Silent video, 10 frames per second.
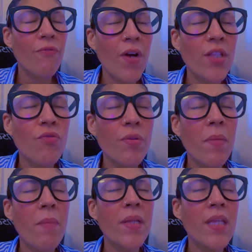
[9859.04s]
and Father,
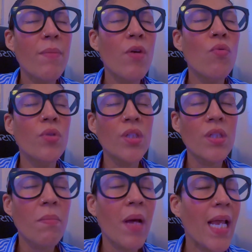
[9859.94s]
remember them
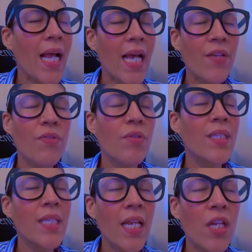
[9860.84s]
according to Malachi
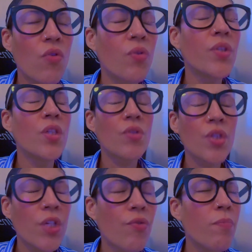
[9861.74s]
3:10 and
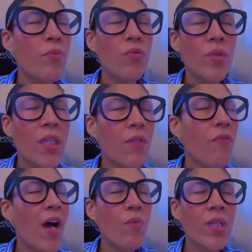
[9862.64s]
continuously rebuke the
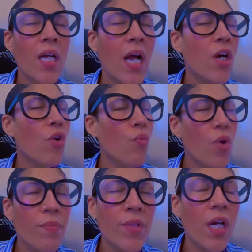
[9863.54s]
devour, the canker
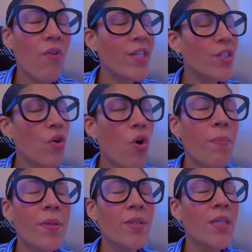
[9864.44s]
worm, the
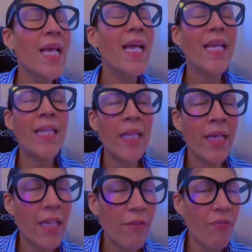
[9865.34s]
grasshoppers
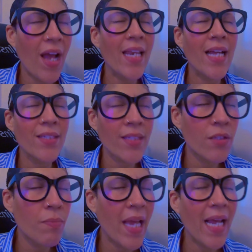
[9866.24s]
in their
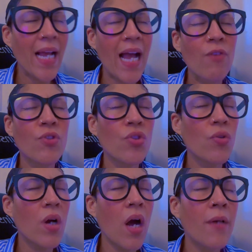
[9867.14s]
finances, bank
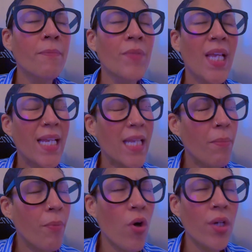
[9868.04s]
accounts, Lord God,
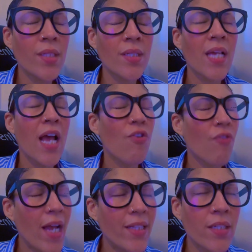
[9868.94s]
in their pockets,
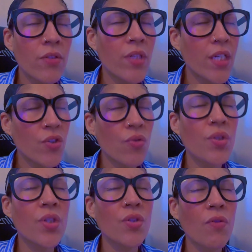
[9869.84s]
right into their
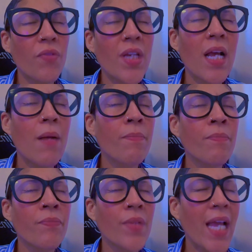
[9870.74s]
sources of
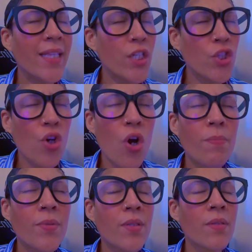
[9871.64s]
income, at their
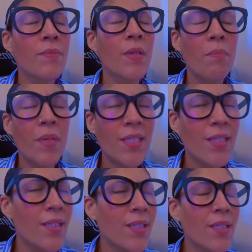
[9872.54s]
jobs,
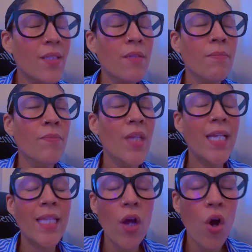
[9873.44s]
businesses,
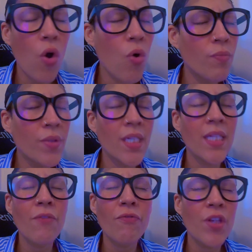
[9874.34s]
in their
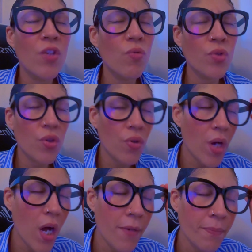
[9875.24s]
homes, in their vehicles,
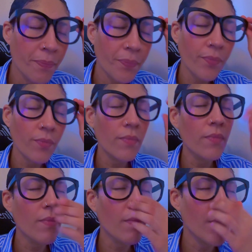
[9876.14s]
Lord God,
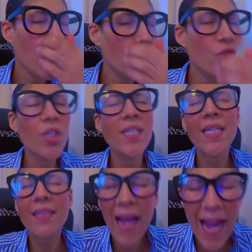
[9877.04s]

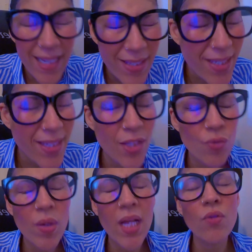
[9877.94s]
concerning their taxes
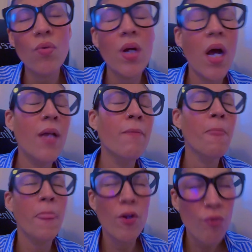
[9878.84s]
as well, Lord
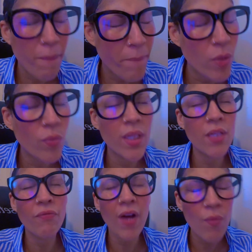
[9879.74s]
God,
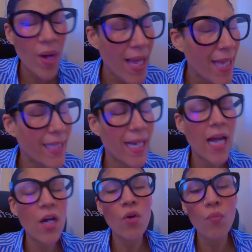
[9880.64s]
rebuke the devour,
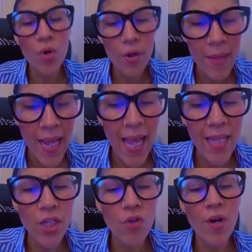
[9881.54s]
the canker worm,
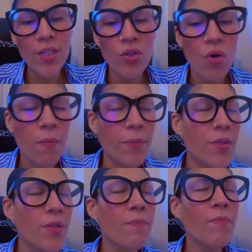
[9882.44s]
and the
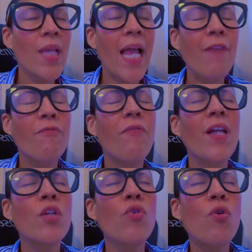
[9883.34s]
grasshoppers. And
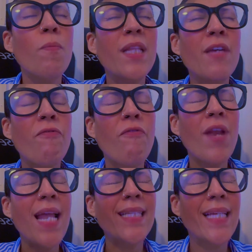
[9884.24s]
Father, Lord, open the
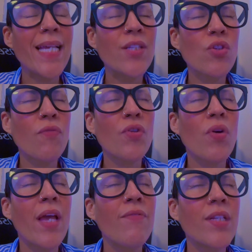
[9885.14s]
floodgates
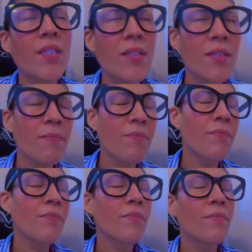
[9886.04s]
of your heavenlies.